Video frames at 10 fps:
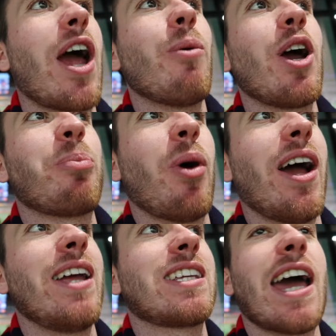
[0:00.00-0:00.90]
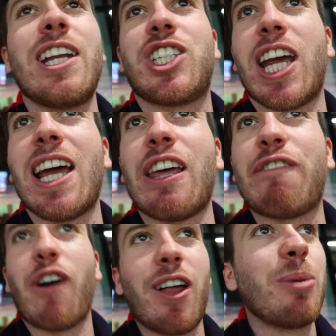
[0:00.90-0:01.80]
Great work by Cade Chandler.
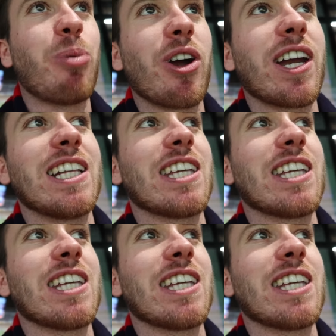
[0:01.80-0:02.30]
Finally broken